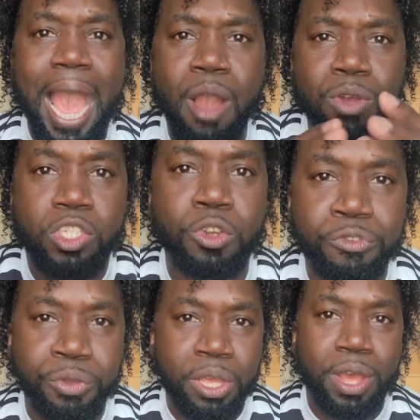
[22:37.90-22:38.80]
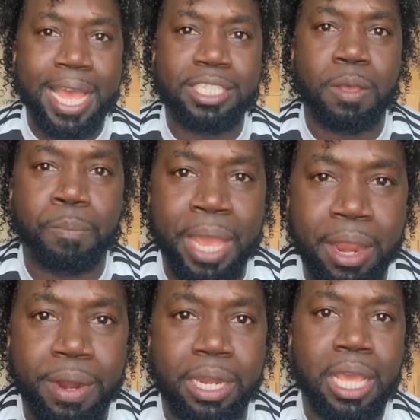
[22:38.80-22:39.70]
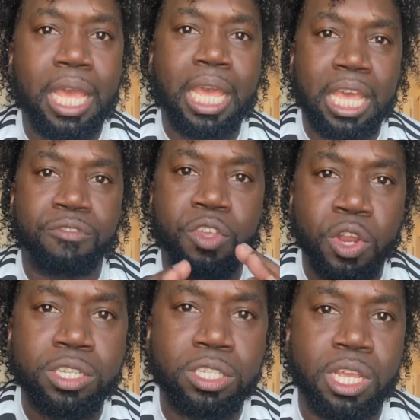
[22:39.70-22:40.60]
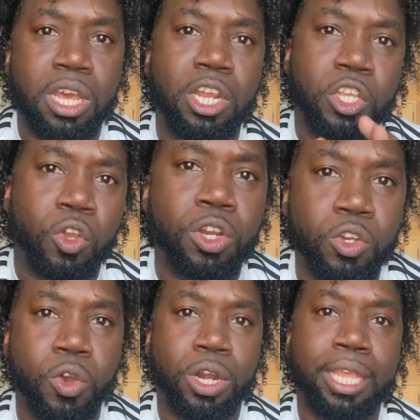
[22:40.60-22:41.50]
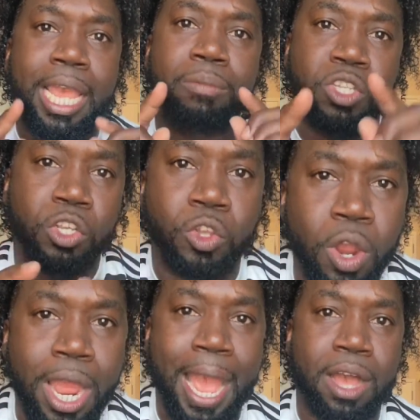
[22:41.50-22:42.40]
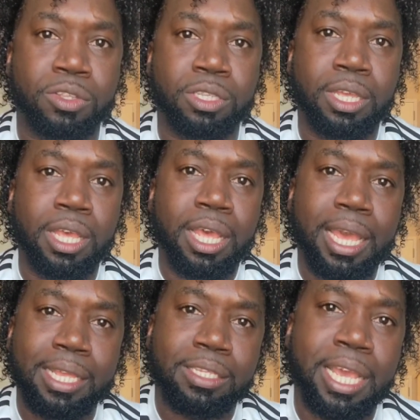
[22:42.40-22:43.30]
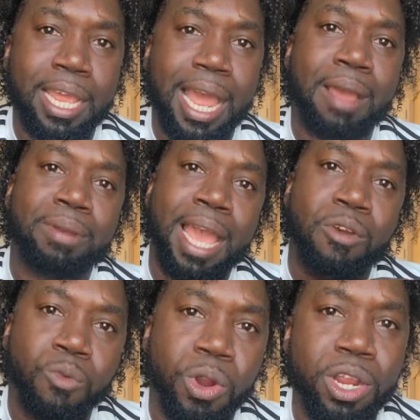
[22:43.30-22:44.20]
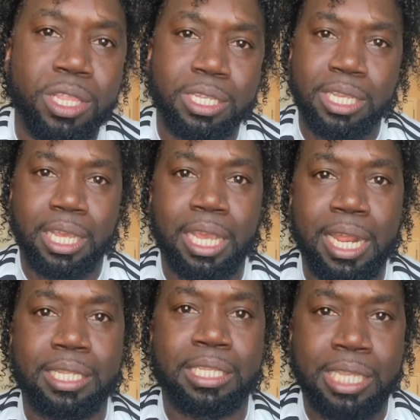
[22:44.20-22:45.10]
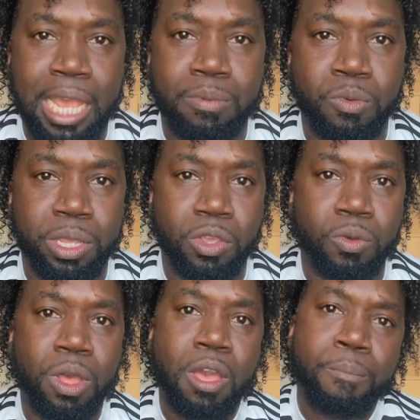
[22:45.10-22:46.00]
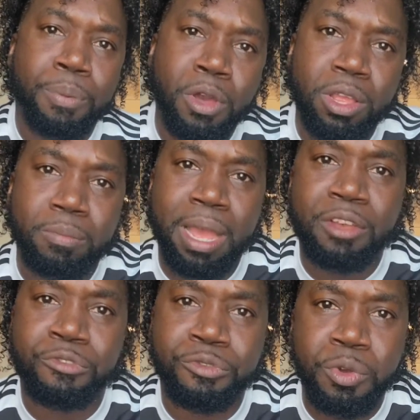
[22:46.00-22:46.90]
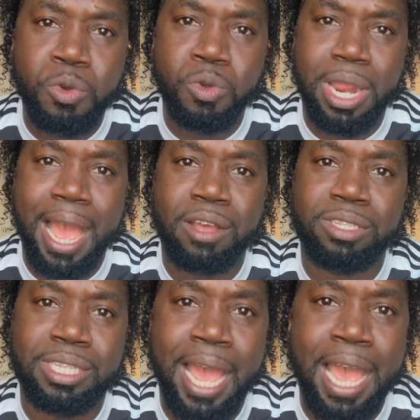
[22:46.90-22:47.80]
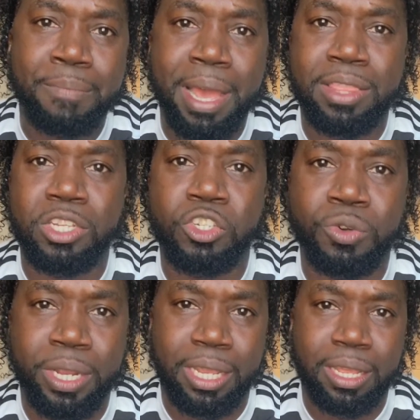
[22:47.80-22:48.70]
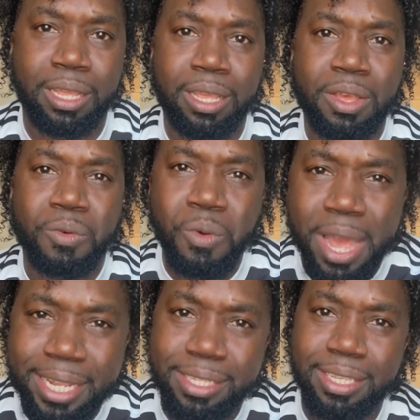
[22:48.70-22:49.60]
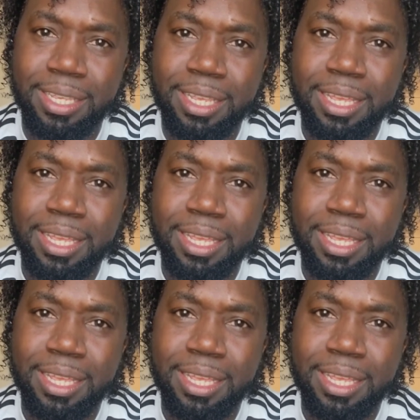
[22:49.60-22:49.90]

How would you feel as a parent if your son or your daughter came to your house and said, I'm not worthy to eat at the table with you. Put my food outside by the tree. What?